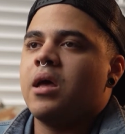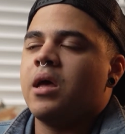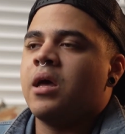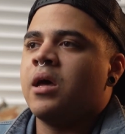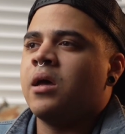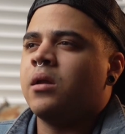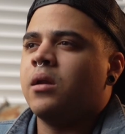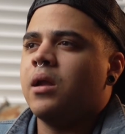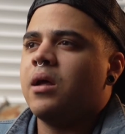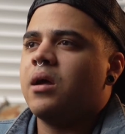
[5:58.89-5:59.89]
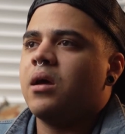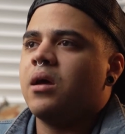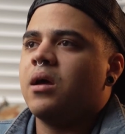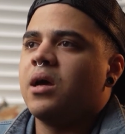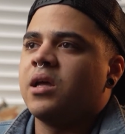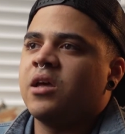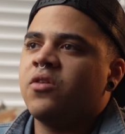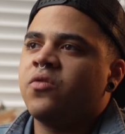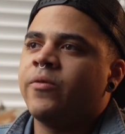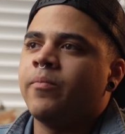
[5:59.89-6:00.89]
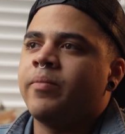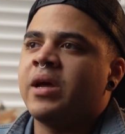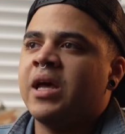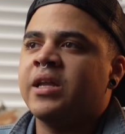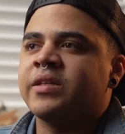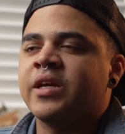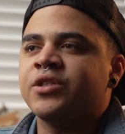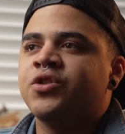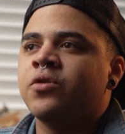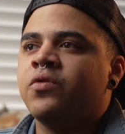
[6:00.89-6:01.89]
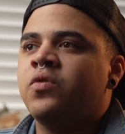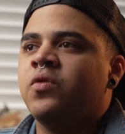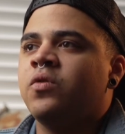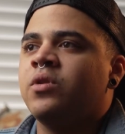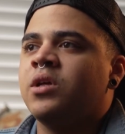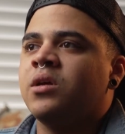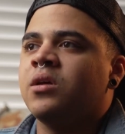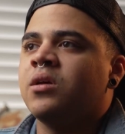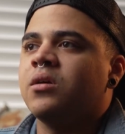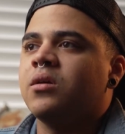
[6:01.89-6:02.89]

and I guess from paying attention to the